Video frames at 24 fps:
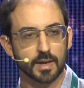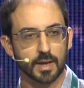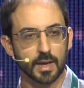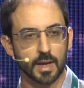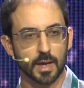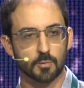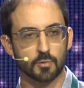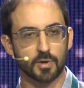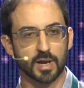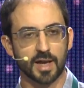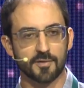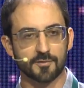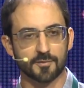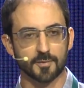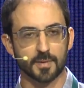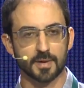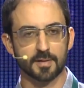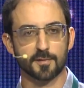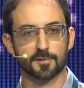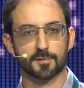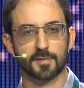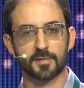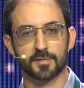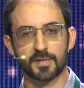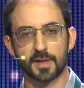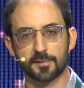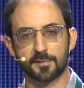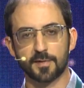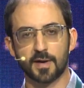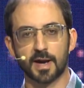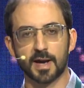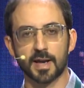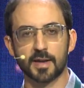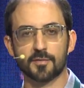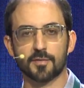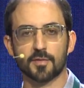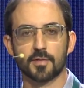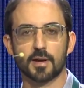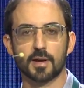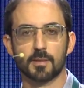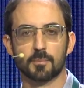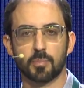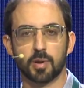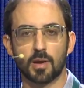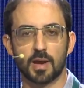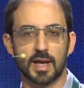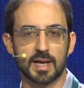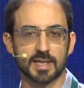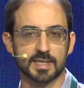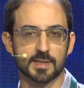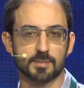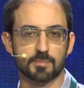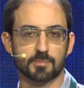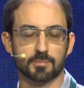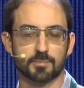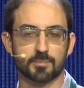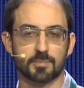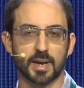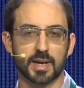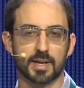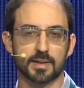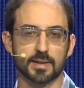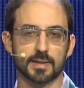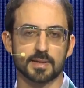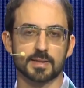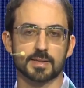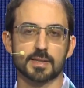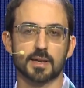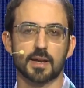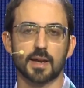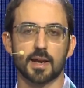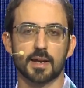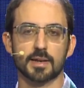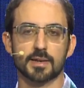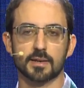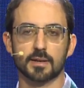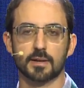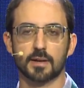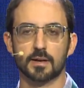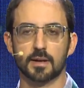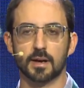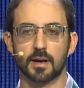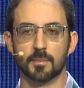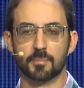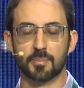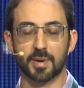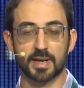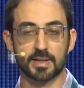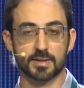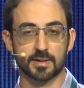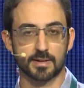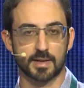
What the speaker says: We have 55 plus patents and patent